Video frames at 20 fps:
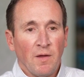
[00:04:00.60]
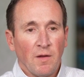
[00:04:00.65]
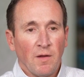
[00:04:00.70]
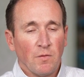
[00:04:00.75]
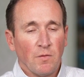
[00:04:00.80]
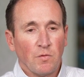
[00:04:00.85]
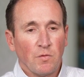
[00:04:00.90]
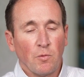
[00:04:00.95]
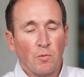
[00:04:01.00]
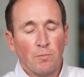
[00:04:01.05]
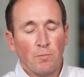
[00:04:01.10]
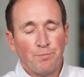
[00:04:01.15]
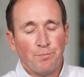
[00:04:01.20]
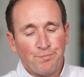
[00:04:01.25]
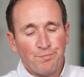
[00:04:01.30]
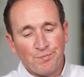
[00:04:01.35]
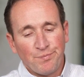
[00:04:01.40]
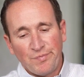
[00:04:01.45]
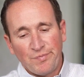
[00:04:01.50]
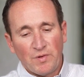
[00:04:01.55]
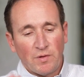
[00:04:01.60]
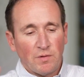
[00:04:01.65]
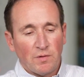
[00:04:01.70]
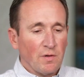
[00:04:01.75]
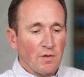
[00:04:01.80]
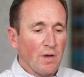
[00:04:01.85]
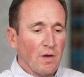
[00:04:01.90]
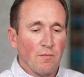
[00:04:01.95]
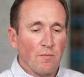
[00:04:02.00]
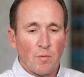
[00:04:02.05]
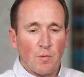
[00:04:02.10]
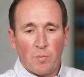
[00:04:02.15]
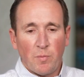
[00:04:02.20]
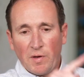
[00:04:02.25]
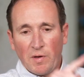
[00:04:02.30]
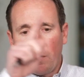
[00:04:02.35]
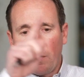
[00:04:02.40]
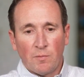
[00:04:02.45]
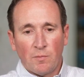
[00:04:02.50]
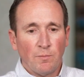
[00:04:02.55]
And so kind of the
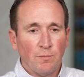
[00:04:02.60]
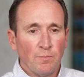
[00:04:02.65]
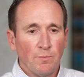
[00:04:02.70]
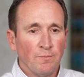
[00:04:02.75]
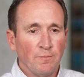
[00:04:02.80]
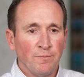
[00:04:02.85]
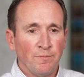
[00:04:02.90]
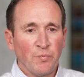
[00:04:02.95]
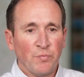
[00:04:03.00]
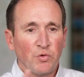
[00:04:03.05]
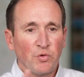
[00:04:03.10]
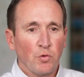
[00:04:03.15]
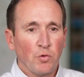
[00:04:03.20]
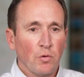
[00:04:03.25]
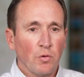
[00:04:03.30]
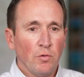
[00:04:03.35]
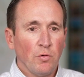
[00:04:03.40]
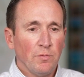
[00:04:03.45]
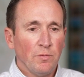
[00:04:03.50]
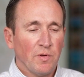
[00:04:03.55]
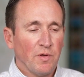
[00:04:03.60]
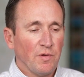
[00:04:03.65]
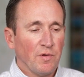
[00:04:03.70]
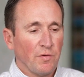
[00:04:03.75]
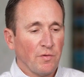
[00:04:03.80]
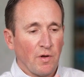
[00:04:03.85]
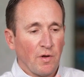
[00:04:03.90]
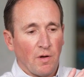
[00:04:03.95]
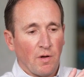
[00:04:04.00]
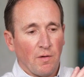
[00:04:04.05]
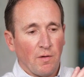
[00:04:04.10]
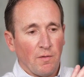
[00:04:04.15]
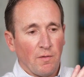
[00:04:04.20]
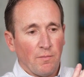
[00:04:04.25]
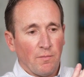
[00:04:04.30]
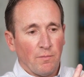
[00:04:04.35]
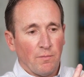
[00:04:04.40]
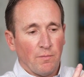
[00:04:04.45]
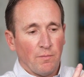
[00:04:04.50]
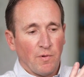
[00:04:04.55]
big circle is a
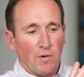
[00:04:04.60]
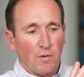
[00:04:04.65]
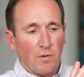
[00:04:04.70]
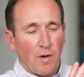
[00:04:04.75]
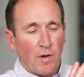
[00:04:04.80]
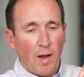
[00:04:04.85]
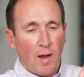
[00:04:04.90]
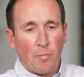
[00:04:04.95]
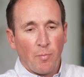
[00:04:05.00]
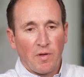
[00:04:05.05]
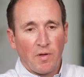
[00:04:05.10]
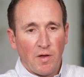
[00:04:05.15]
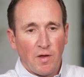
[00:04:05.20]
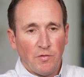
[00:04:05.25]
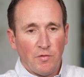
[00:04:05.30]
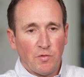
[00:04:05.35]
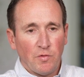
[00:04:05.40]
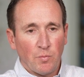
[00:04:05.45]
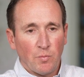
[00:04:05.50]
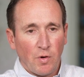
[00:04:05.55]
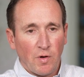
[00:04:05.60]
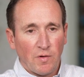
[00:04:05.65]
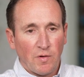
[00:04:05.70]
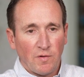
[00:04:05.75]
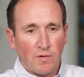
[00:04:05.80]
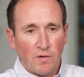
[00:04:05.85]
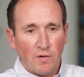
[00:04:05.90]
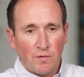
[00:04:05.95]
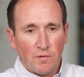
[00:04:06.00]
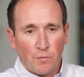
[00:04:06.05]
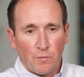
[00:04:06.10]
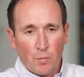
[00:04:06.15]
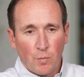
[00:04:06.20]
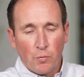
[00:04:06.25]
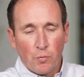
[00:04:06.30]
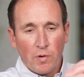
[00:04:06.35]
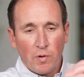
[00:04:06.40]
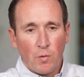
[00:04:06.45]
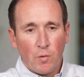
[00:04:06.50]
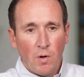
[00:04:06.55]
application process for
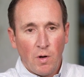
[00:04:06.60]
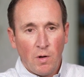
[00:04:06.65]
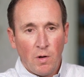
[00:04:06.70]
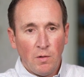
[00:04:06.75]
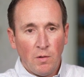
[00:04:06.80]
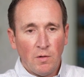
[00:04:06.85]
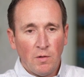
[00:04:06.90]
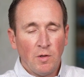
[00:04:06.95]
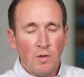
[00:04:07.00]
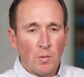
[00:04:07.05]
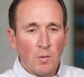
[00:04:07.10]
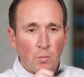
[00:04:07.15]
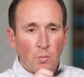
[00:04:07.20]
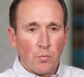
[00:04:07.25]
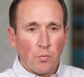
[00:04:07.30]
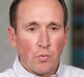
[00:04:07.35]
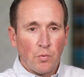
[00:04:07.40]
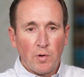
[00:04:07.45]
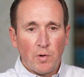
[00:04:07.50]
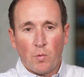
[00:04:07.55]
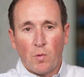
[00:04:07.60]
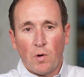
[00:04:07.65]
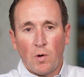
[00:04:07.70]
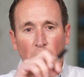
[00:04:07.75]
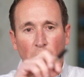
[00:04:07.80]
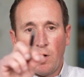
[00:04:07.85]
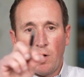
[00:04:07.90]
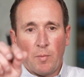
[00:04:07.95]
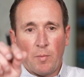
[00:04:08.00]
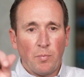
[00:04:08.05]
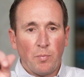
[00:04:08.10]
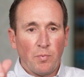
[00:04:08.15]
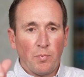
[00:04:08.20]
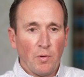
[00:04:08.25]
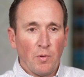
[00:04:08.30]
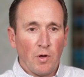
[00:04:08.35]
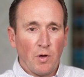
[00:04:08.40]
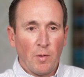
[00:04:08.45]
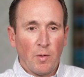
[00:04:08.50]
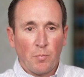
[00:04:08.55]
pre-qual
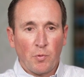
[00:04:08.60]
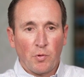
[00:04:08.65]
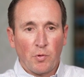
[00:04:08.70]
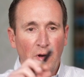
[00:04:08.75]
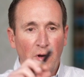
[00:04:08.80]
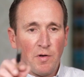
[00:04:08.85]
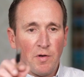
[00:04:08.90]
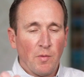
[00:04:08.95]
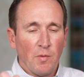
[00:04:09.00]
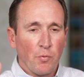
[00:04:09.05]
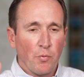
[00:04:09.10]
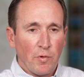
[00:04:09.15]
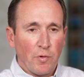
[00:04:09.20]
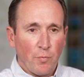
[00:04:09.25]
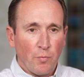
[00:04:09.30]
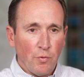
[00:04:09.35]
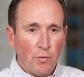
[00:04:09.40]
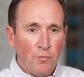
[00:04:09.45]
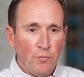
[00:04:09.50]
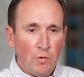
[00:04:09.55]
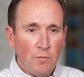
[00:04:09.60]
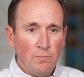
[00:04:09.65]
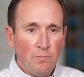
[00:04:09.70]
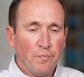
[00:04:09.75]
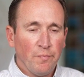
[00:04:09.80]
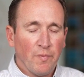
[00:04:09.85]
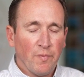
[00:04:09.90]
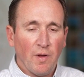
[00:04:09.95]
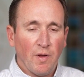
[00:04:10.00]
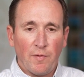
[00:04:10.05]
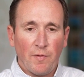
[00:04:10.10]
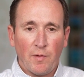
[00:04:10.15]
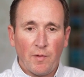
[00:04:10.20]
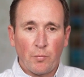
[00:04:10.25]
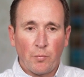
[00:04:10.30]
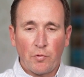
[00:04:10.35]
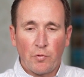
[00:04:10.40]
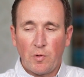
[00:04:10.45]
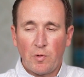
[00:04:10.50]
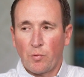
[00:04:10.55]
will upgrade to pre-approval, and then
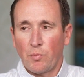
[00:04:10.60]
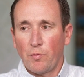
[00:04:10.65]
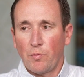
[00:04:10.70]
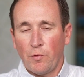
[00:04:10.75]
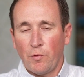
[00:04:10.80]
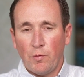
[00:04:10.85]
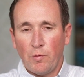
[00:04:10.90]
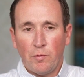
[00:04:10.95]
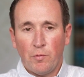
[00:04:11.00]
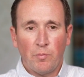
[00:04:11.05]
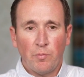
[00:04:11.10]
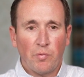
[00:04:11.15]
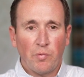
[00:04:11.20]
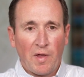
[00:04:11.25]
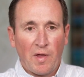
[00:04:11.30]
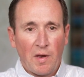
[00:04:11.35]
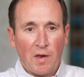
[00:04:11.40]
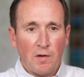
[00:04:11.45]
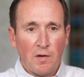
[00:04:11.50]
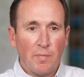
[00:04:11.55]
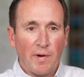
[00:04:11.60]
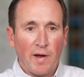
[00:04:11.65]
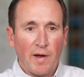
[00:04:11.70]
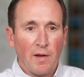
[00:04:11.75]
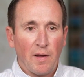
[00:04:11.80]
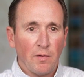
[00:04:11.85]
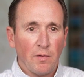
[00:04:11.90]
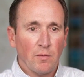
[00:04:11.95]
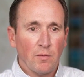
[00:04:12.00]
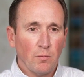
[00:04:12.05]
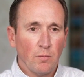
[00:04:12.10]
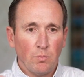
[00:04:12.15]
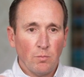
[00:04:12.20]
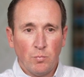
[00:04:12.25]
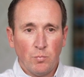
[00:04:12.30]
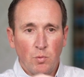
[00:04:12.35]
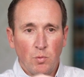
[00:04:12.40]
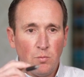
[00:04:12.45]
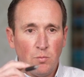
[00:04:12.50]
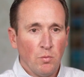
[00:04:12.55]
pre-approval plan to buy.
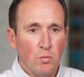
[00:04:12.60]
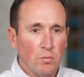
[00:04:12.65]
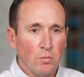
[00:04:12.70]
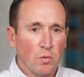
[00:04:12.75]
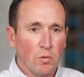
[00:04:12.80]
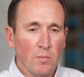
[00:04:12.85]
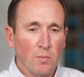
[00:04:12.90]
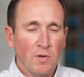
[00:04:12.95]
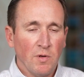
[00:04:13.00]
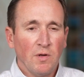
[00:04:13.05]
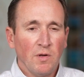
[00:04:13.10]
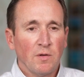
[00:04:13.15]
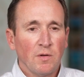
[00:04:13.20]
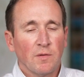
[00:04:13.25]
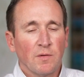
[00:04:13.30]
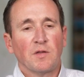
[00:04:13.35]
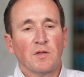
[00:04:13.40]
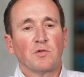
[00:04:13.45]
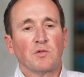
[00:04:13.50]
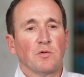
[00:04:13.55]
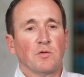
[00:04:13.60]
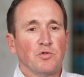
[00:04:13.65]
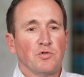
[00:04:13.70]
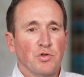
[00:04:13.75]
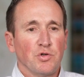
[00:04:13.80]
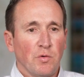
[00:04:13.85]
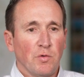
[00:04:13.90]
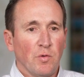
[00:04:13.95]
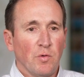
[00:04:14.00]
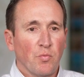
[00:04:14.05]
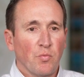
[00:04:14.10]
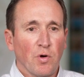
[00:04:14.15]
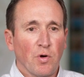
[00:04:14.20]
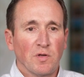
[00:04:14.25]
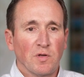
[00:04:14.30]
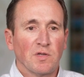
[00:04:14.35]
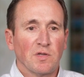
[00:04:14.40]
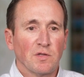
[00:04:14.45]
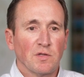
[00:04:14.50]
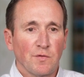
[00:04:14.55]
Boom, boom, boom. That's our general
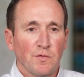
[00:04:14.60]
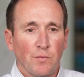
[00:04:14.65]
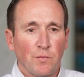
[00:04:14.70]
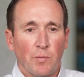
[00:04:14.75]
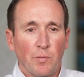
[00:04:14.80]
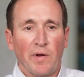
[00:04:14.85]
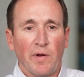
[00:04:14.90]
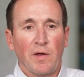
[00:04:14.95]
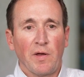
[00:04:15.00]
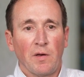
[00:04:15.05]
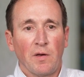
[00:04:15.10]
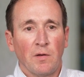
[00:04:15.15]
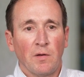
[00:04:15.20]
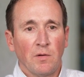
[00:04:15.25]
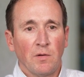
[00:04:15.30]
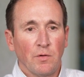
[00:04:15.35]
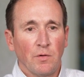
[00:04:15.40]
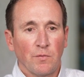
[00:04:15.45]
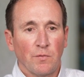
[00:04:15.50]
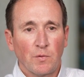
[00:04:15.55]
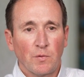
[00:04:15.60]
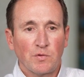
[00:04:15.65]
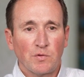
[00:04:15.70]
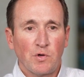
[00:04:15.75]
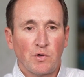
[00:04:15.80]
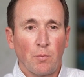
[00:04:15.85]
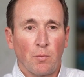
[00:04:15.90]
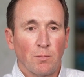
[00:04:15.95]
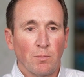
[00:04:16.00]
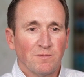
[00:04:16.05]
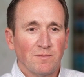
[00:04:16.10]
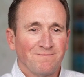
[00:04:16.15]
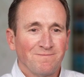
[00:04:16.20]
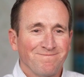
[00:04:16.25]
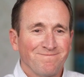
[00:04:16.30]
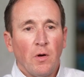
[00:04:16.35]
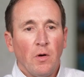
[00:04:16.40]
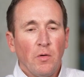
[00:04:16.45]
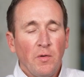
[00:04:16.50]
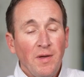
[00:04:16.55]
process for buying your first
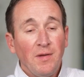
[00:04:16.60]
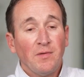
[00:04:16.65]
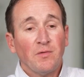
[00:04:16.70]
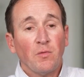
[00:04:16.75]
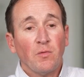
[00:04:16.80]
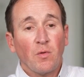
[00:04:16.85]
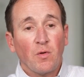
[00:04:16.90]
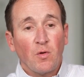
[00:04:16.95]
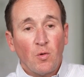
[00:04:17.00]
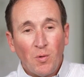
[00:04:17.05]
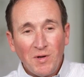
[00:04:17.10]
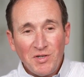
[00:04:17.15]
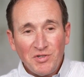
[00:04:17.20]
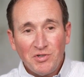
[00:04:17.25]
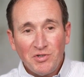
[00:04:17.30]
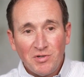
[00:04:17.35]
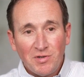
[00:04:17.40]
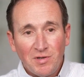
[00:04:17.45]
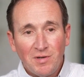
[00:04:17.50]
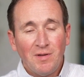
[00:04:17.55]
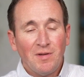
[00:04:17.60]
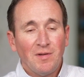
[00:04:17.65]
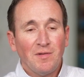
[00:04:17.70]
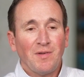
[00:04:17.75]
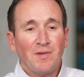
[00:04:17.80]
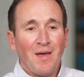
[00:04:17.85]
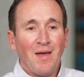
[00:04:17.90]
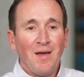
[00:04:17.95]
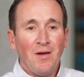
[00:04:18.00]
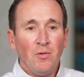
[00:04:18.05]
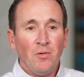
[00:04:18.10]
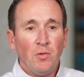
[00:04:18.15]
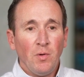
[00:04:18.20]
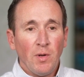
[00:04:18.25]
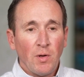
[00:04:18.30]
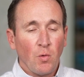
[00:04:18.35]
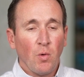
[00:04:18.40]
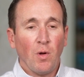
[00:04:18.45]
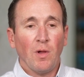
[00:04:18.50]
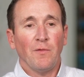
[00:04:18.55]
home. Okay, so the question is, how do
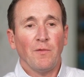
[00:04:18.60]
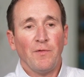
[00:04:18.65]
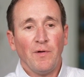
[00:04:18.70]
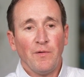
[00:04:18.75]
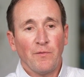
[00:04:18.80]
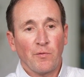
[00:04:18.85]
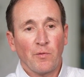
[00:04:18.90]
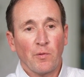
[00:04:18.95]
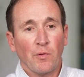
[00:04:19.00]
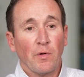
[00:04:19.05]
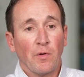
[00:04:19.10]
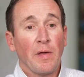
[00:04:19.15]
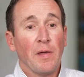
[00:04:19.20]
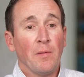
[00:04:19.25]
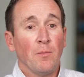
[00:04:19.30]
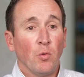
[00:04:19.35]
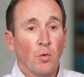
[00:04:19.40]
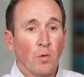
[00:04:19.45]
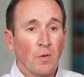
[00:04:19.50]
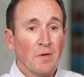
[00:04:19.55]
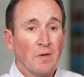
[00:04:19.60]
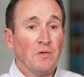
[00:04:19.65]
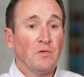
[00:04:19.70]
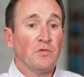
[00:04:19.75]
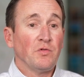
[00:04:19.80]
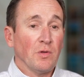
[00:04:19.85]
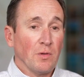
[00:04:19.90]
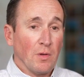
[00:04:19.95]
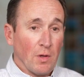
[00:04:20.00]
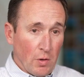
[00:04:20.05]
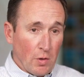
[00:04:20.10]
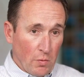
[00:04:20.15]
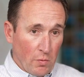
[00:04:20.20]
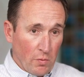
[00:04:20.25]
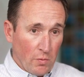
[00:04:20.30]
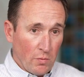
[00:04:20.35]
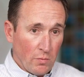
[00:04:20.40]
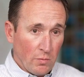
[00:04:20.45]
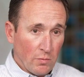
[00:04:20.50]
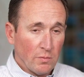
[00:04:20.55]
I qualify for a mortgage
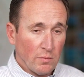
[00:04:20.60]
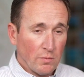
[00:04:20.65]
loan?